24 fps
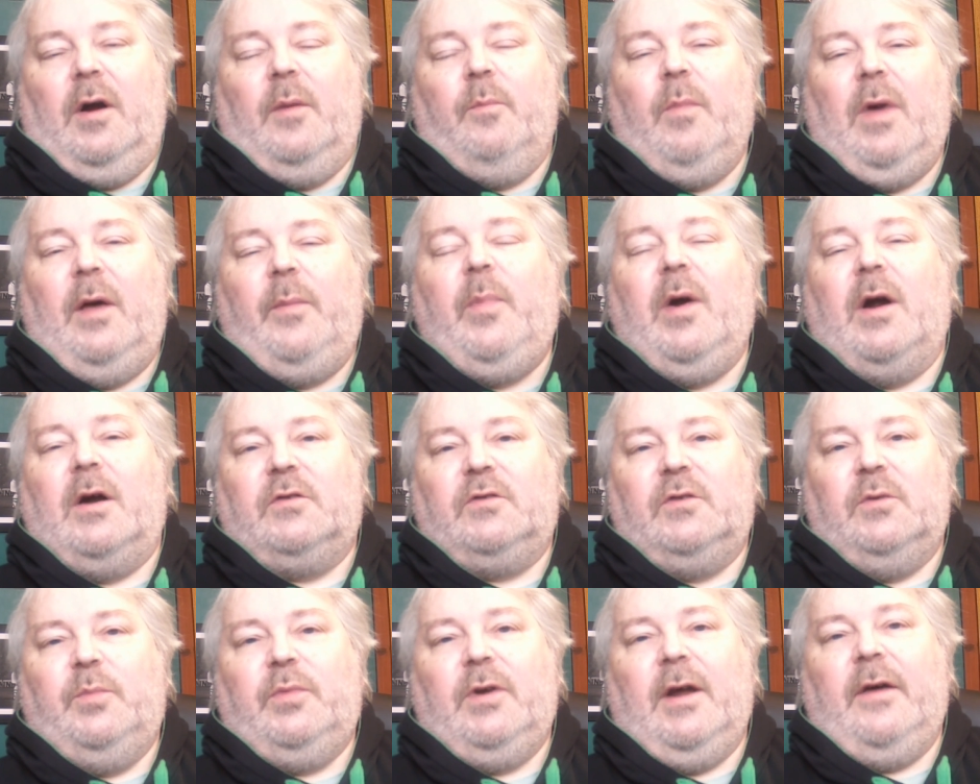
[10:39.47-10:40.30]
My
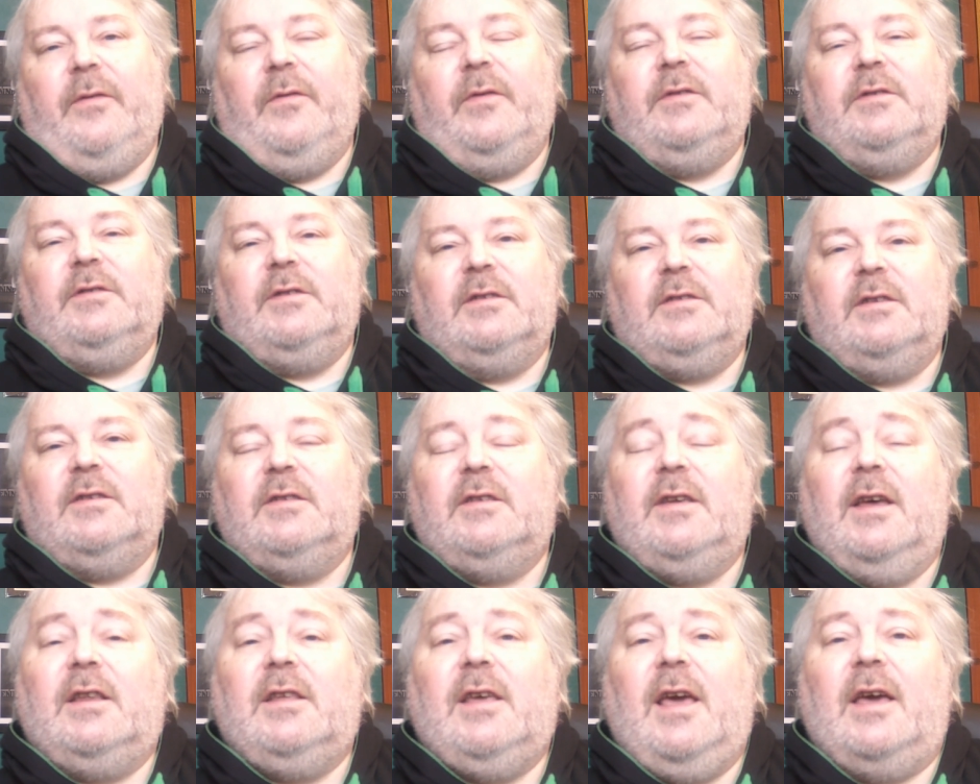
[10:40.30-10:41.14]
personal preference, as I
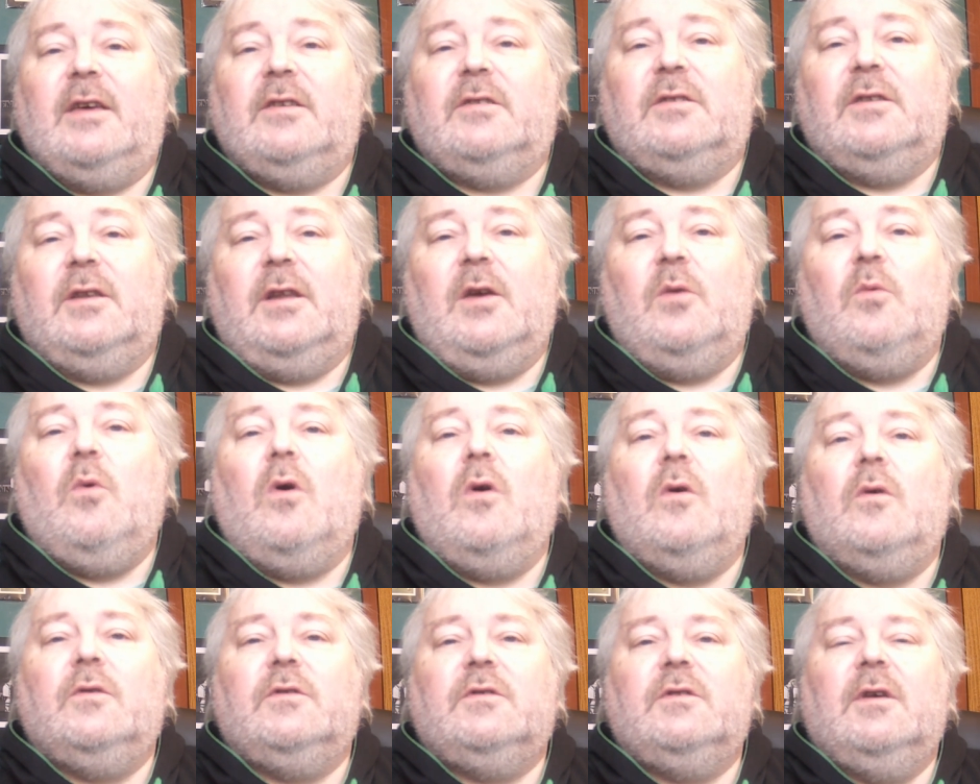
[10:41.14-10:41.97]
said yesterday,
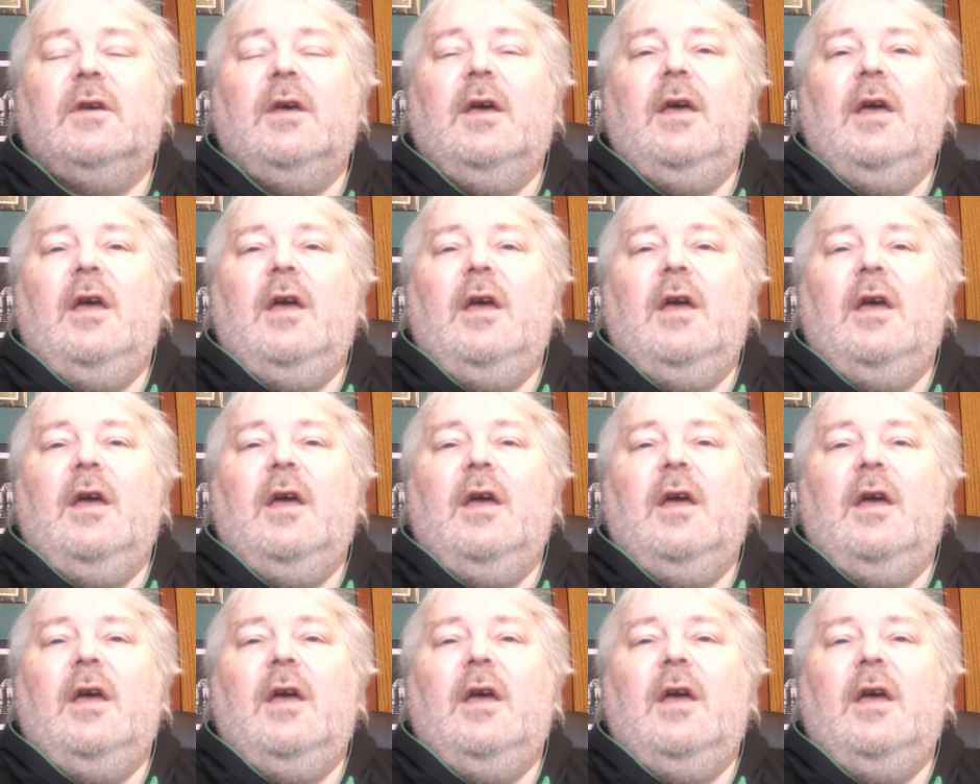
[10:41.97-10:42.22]
was